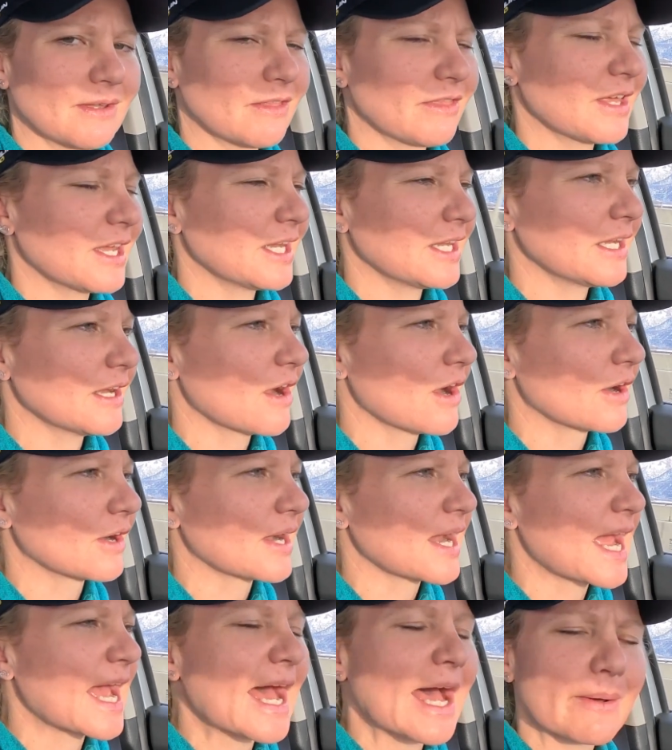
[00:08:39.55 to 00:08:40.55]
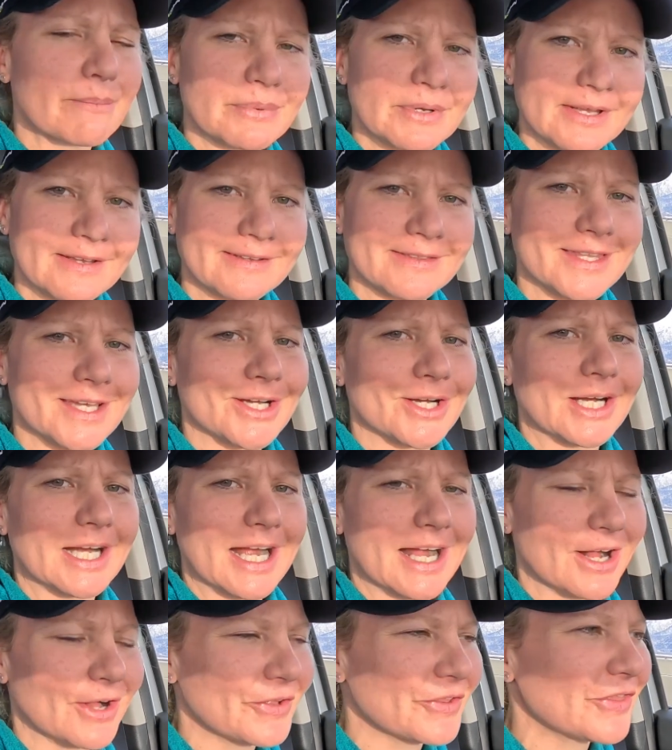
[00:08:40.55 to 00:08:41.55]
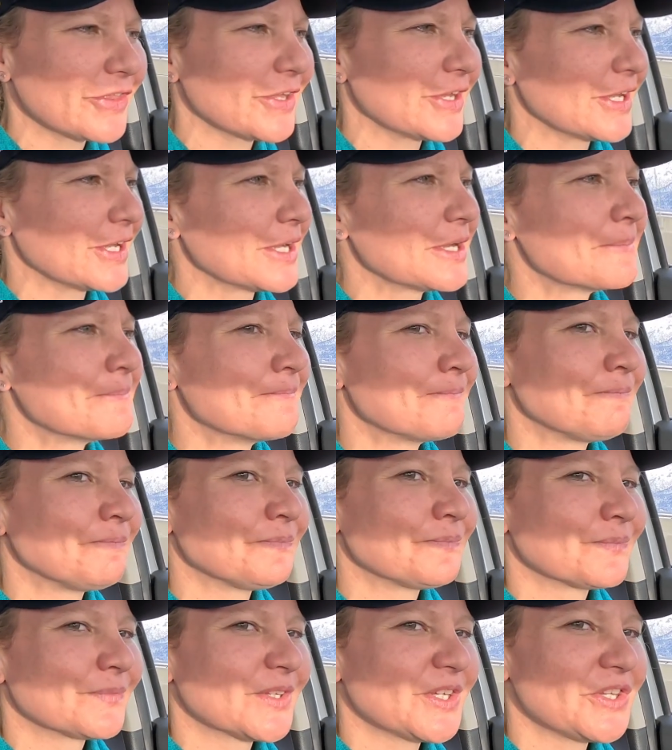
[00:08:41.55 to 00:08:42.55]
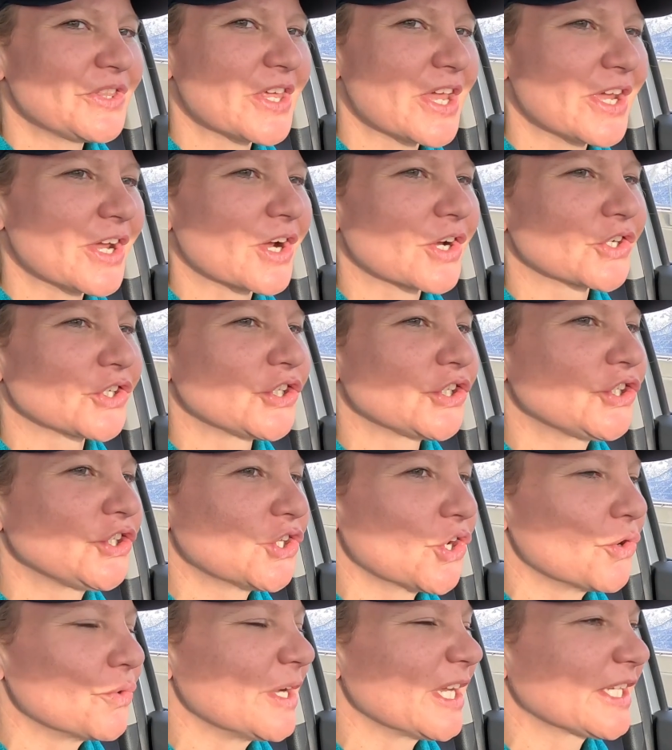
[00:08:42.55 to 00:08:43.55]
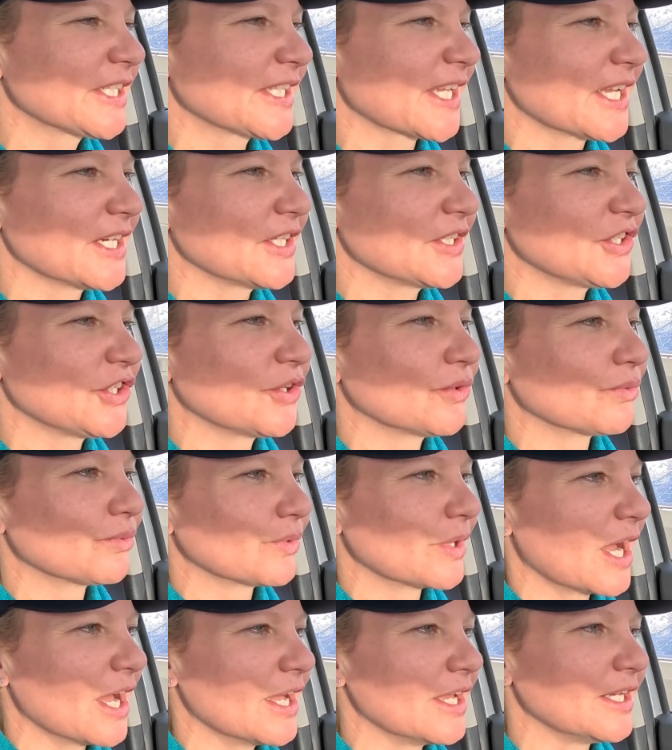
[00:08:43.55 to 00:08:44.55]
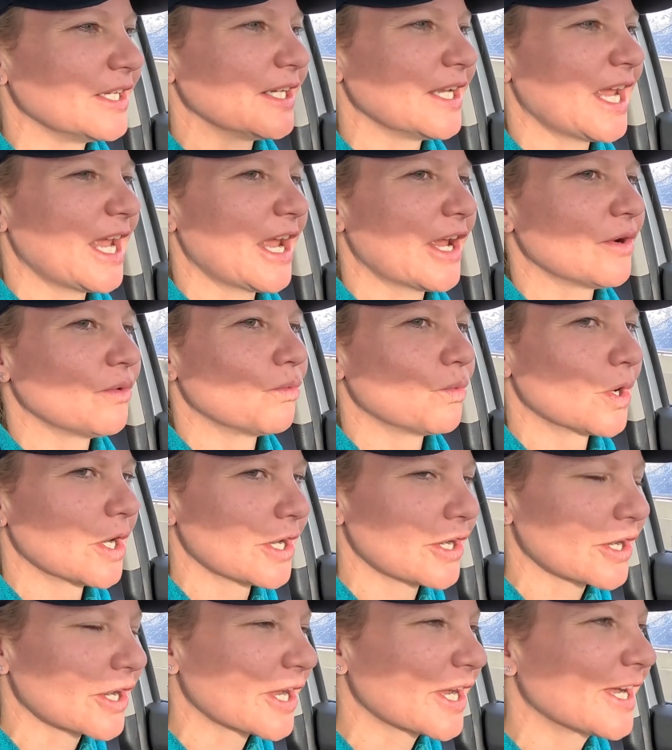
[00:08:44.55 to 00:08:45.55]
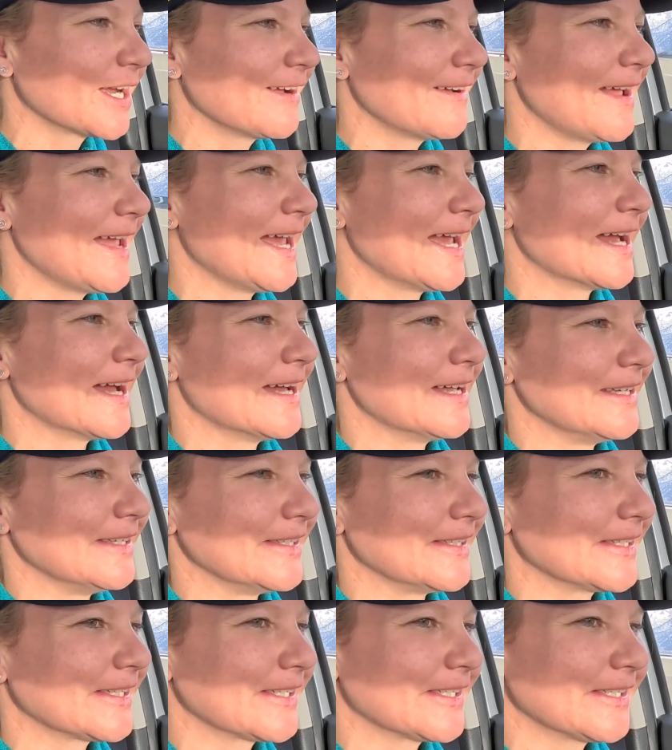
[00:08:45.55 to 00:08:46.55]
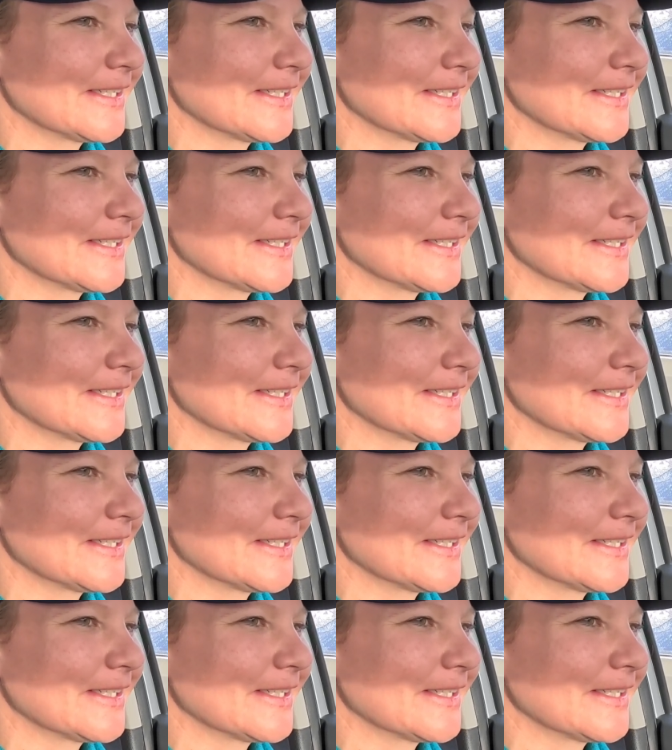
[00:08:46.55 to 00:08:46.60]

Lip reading: They are happy, they are healthy, they are so excited to run and work and